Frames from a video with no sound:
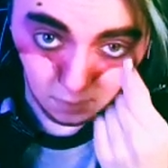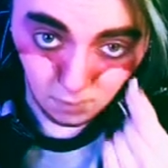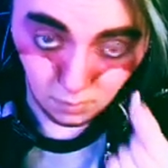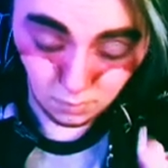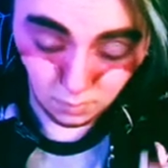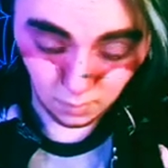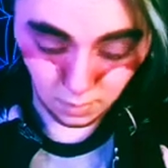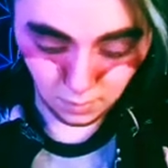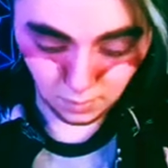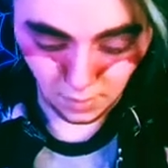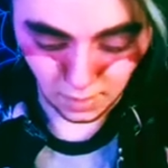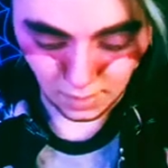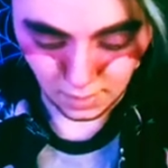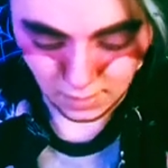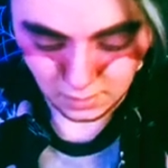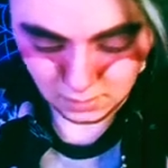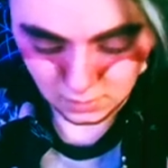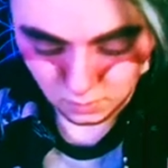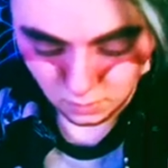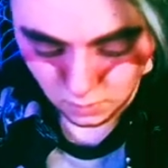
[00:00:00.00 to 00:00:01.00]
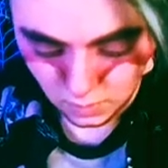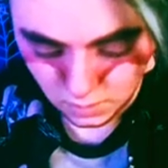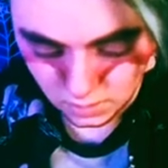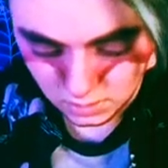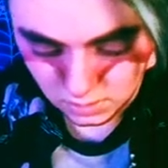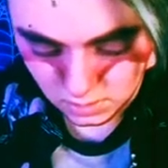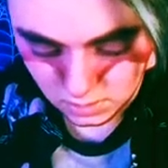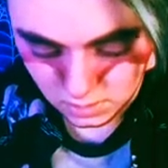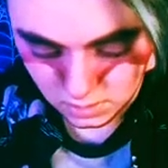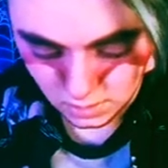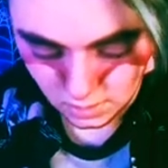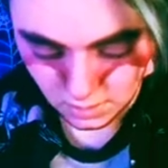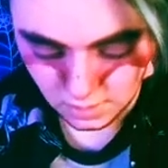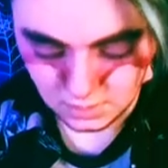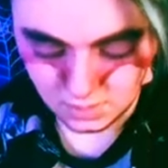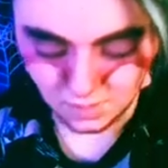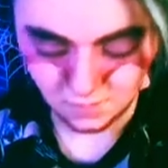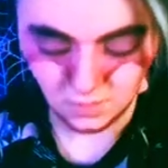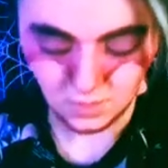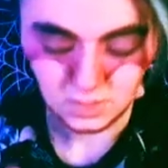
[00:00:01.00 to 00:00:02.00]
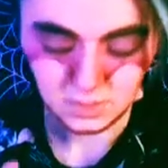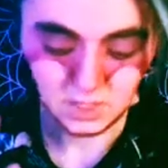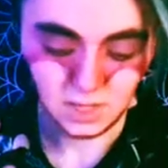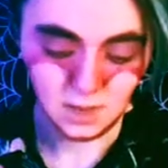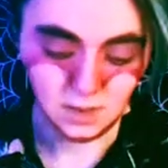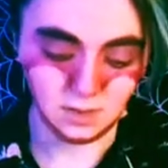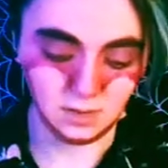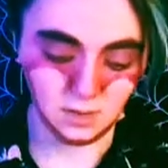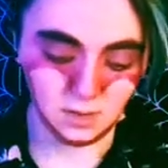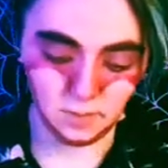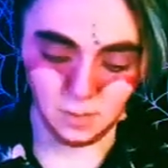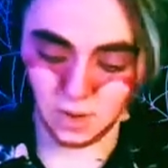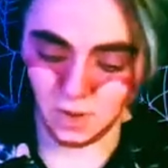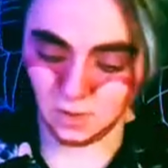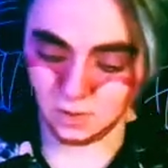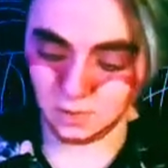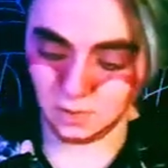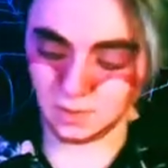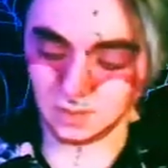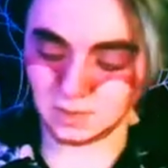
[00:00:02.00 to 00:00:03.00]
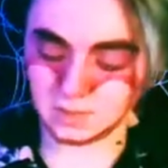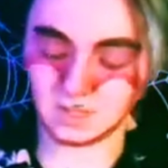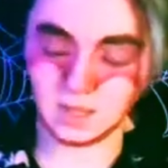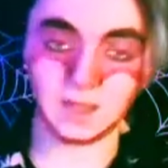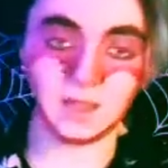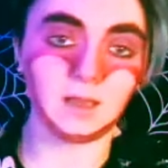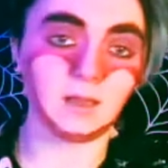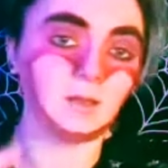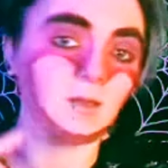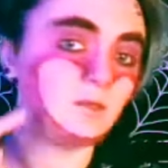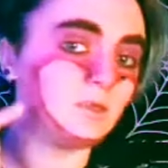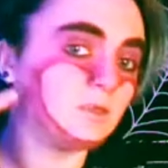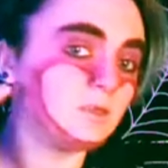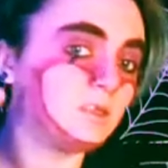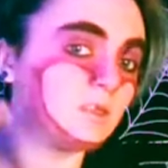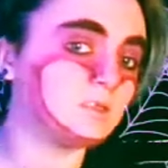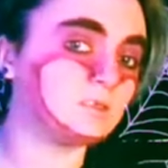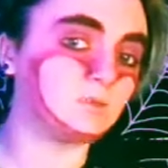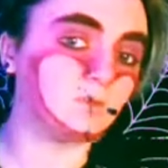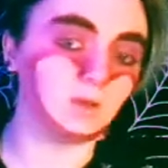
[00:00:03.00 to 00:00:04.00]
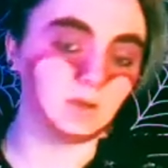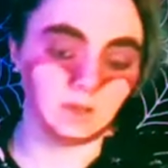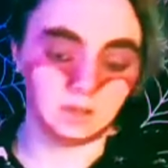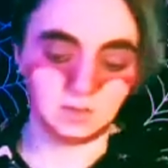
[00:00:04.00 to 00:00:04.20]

worry, my hands are washed, except for this hand, apparently, because I got this on it.